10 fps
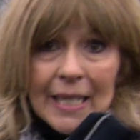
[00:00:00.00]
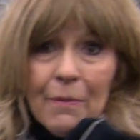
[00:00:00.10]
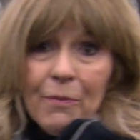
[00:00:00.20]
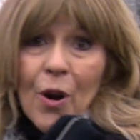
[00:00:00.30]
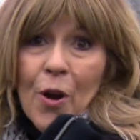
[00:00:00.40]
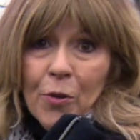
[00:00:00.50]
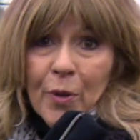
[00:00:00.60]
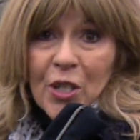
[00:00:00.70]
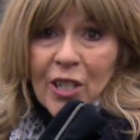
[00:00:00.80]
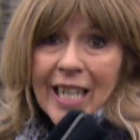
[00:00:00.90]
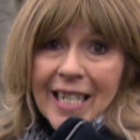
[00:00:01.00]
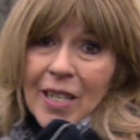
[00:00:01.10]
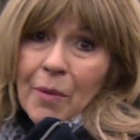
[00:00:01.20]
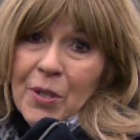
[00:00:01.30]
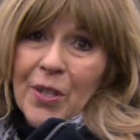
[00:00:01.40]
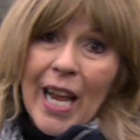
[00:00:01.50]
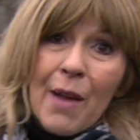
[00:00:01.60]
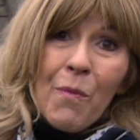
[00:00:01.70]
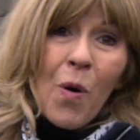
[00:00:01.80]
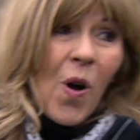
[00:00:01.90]
slip road which leads up to the
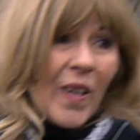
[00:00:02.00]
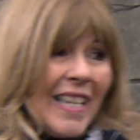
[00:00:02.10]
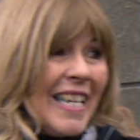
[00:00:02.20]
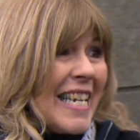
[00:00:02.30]
M one.